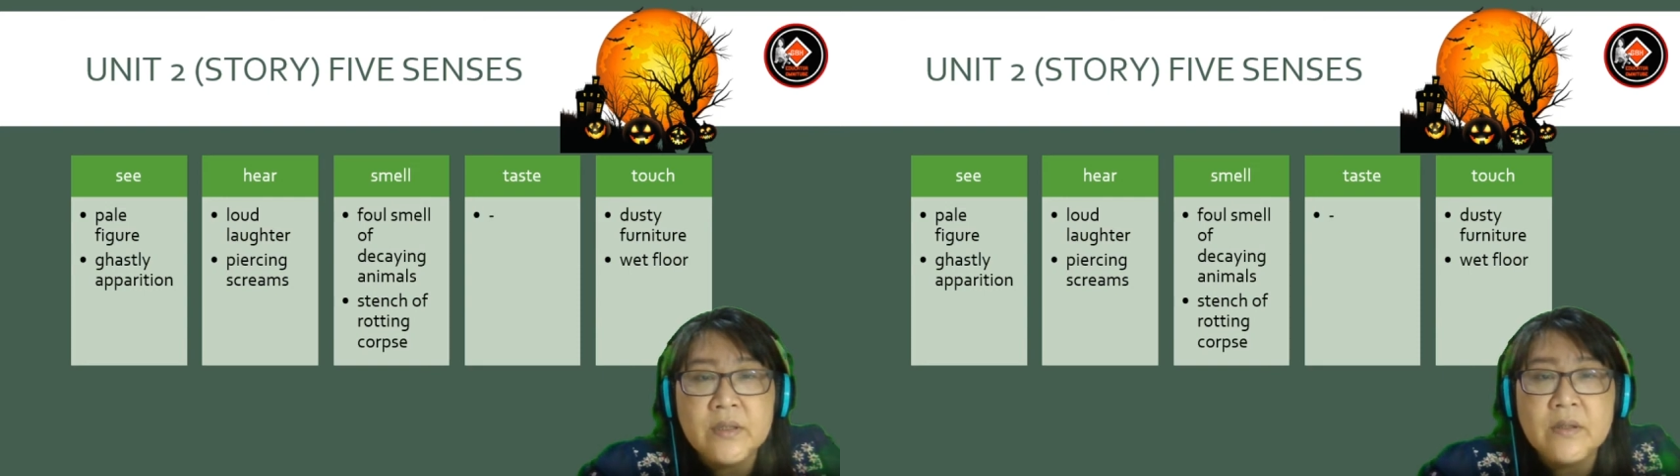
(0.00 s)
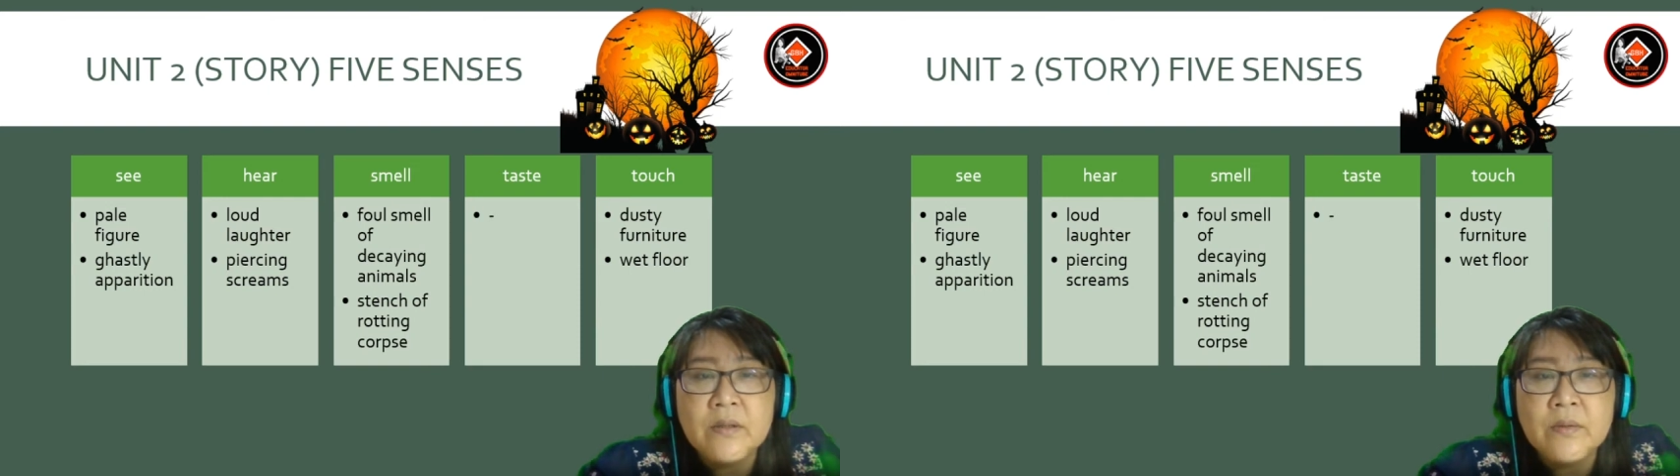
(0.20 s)

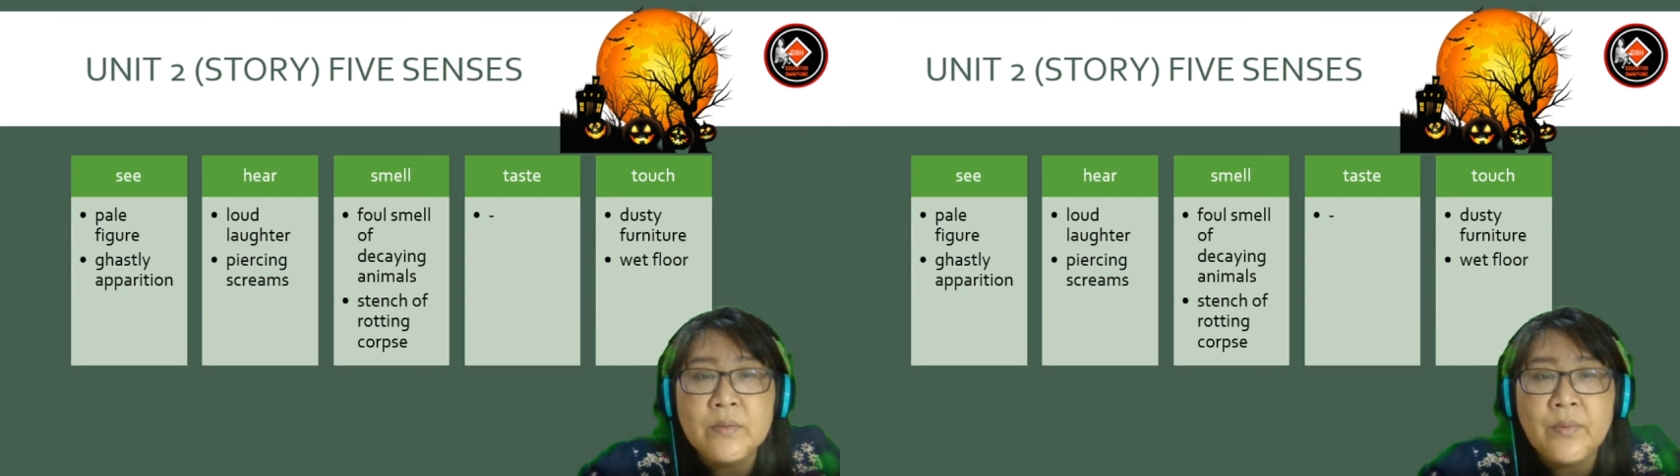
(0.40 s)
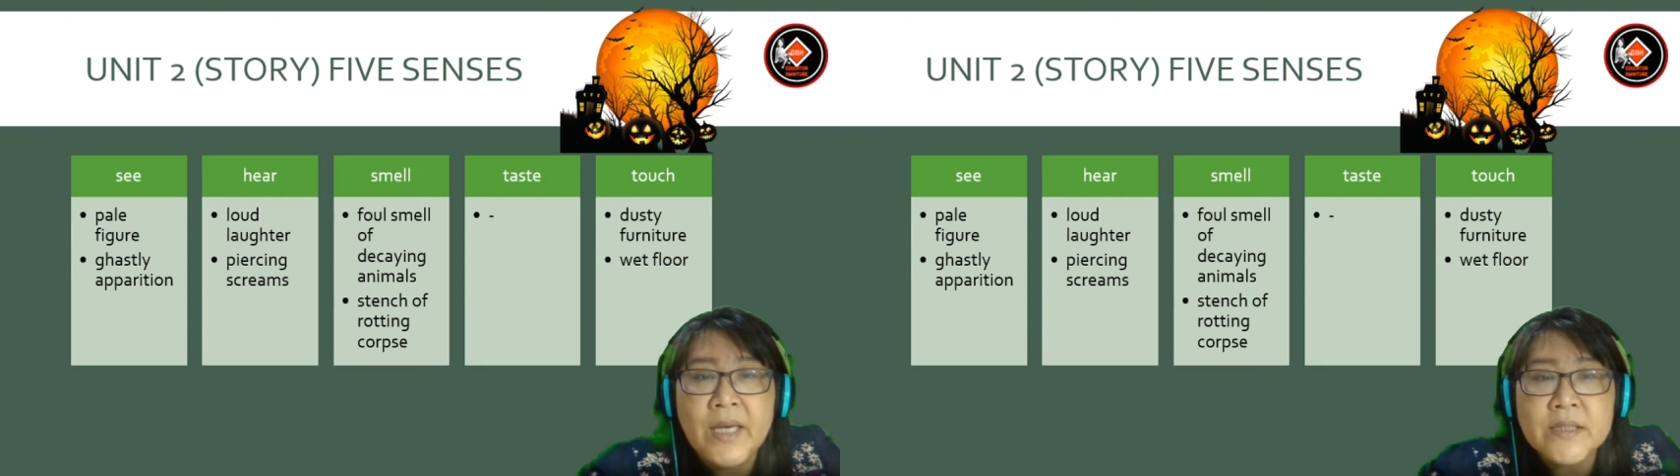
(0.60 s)
or
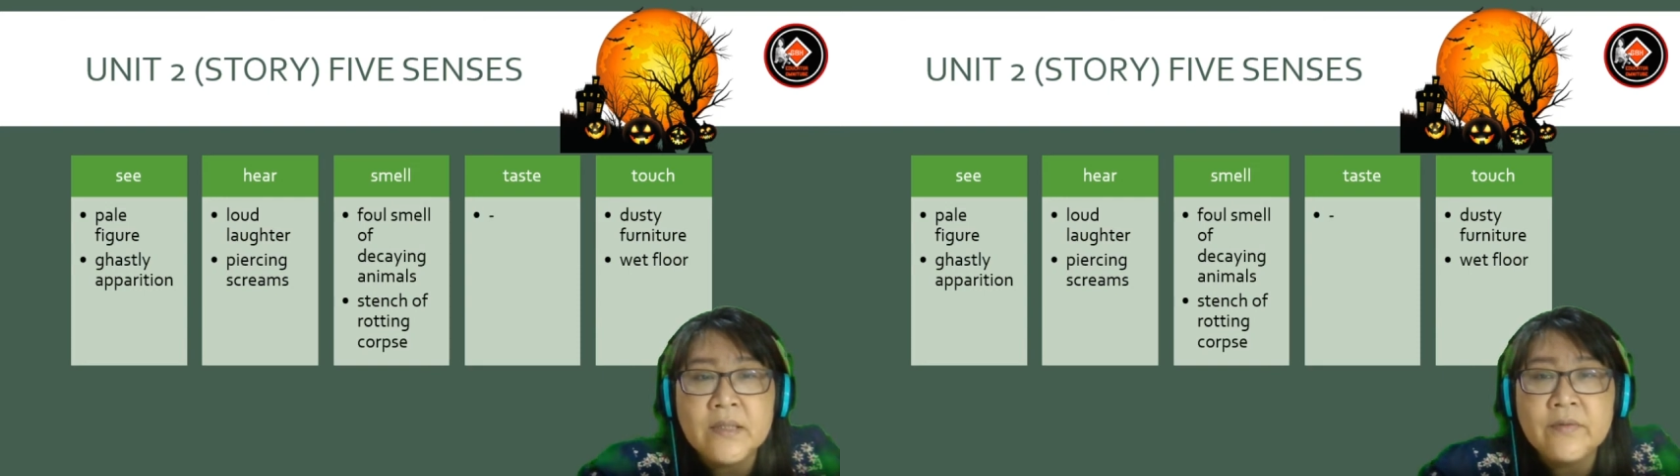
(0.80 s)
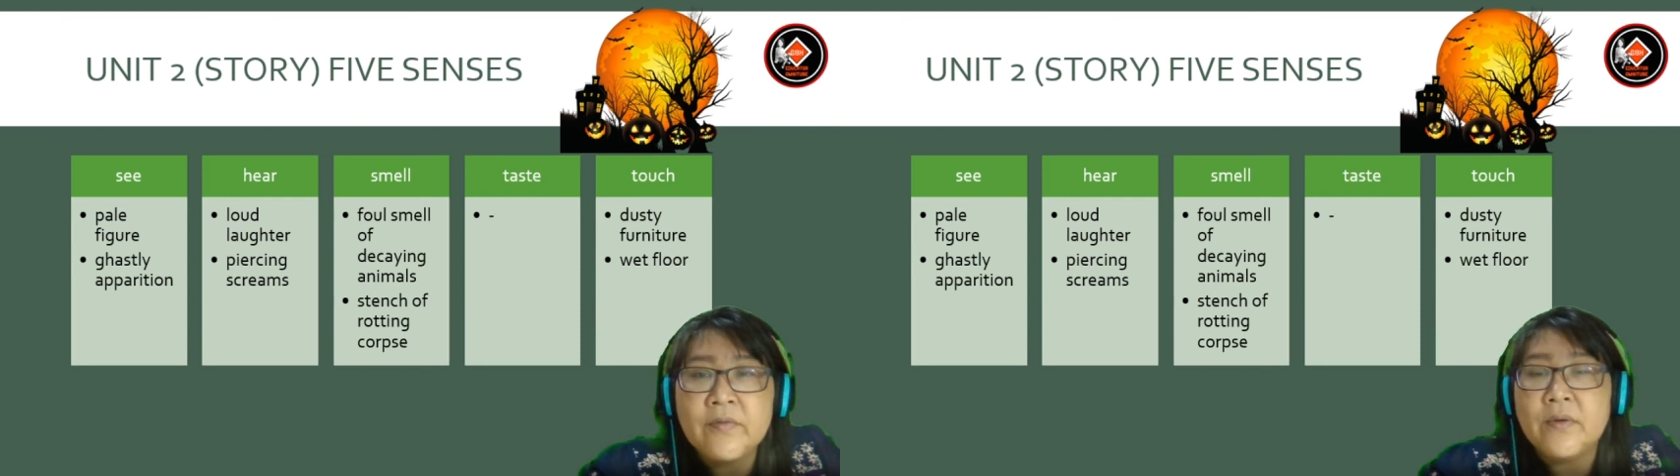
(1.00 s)
wet
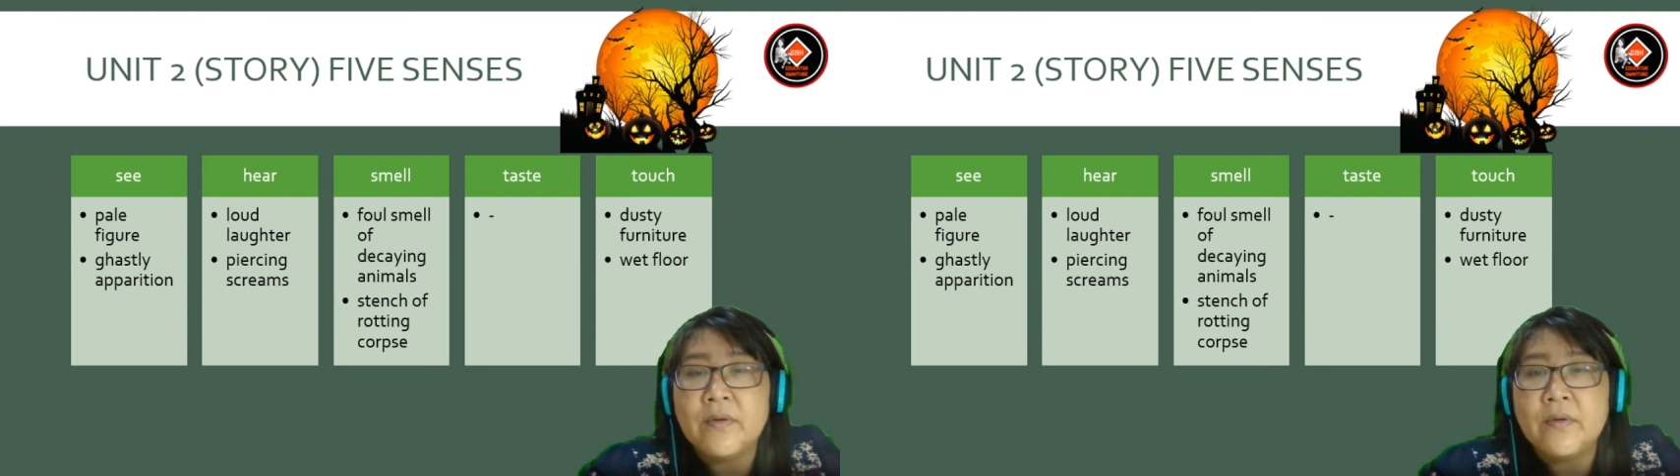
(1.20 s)
floor.